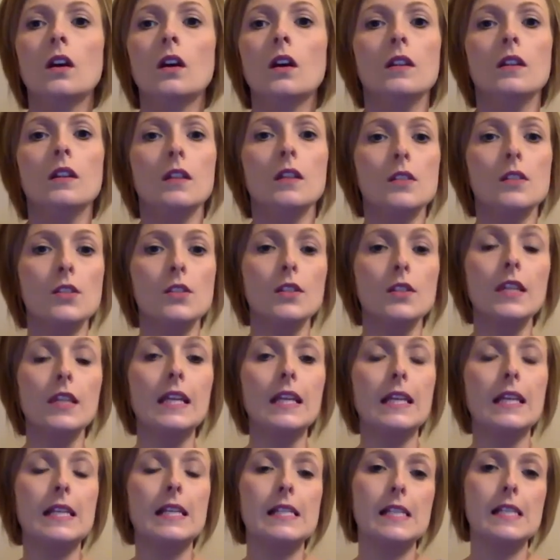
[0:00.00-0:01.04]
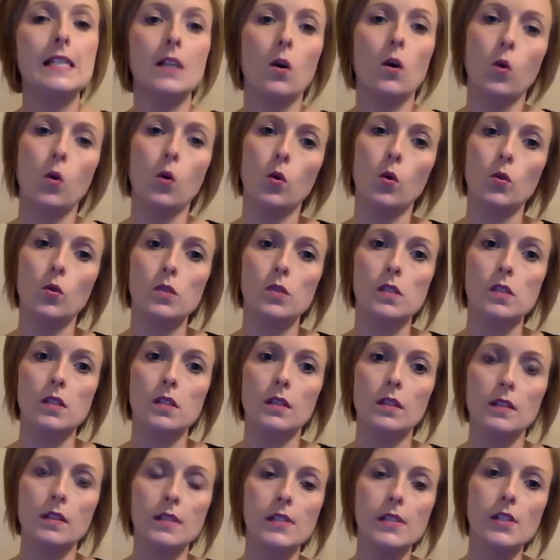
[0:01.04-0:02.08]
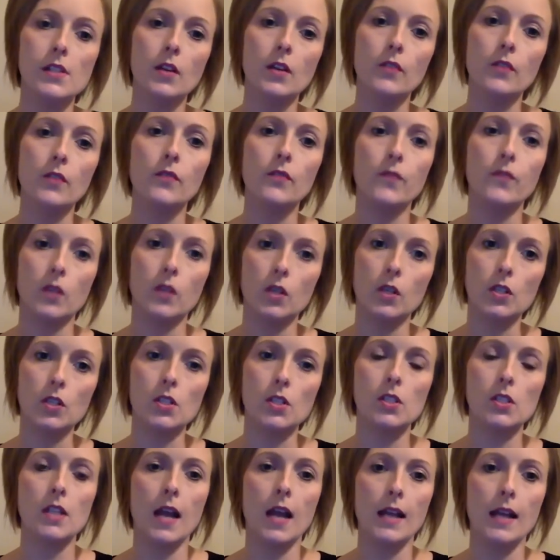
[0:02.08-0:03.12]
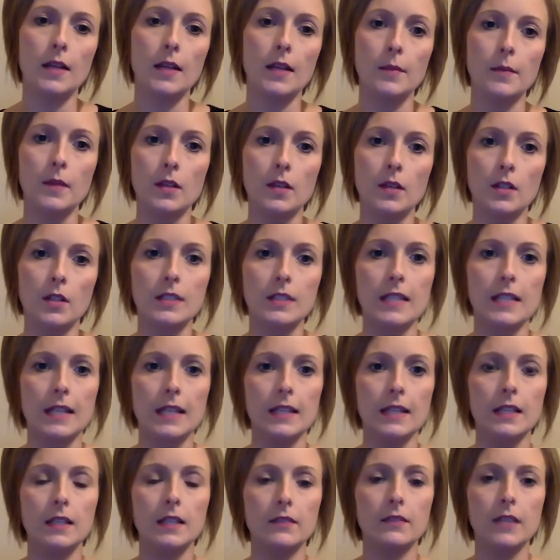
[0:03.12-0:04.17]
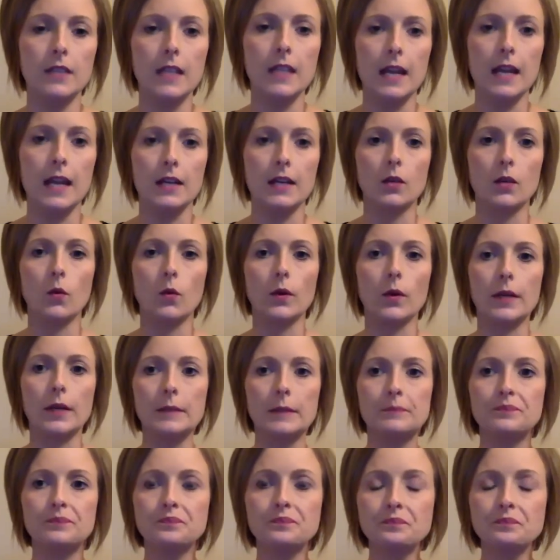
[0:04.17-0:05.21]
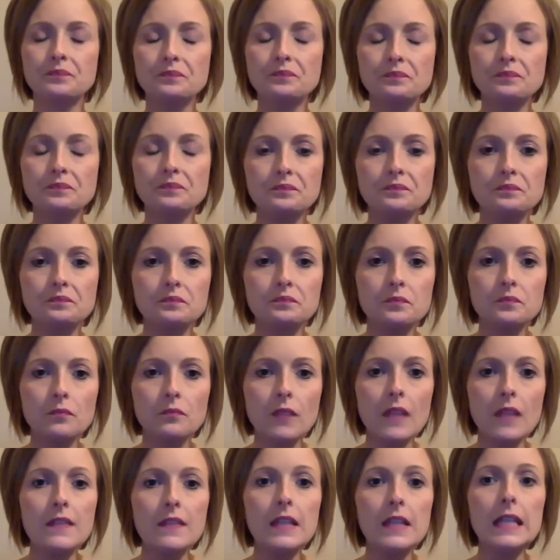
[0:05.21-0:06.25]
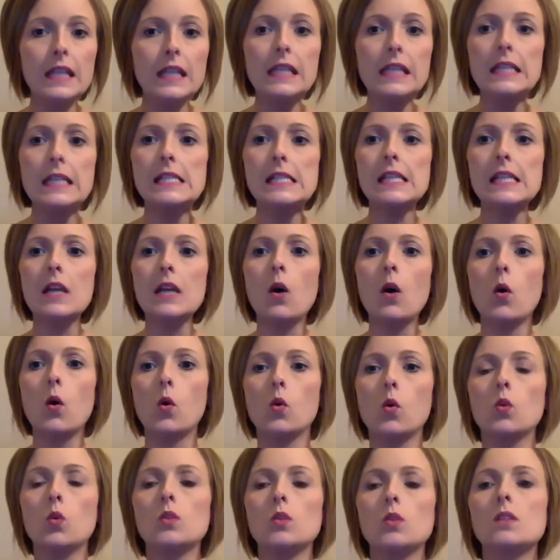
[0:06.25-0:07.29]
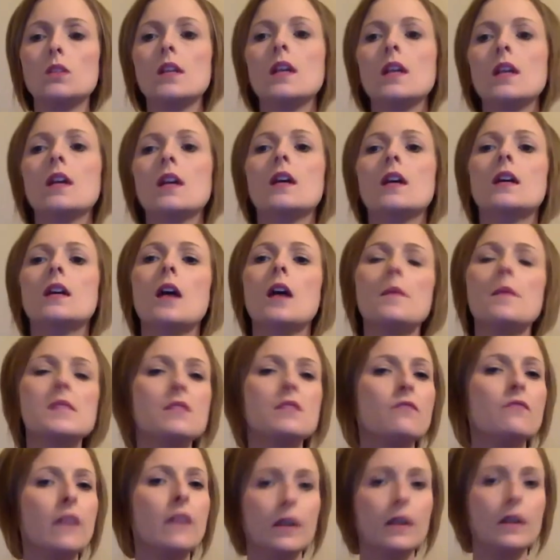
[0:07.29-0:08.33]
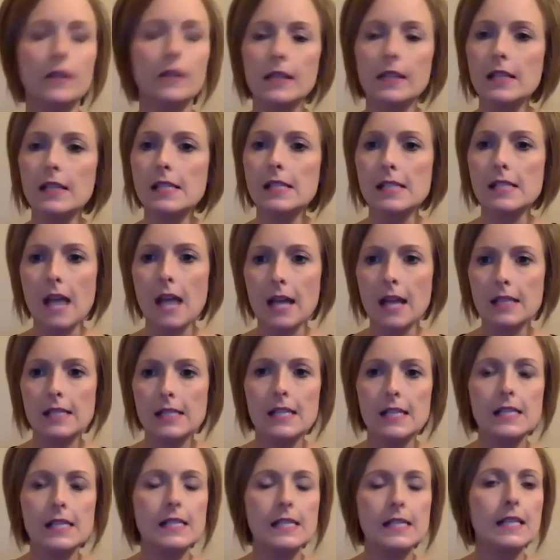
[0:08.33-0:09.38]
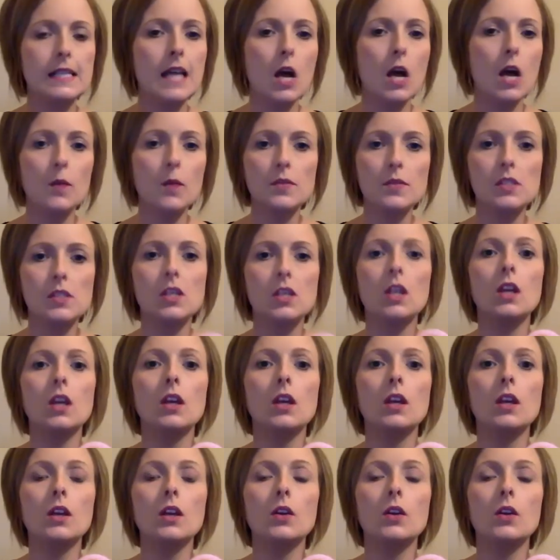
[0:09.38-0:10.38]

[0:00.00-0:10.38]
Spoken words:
These are the easy holds. This is our first item in our daily living category. The easy hold comes in various sizes and helps to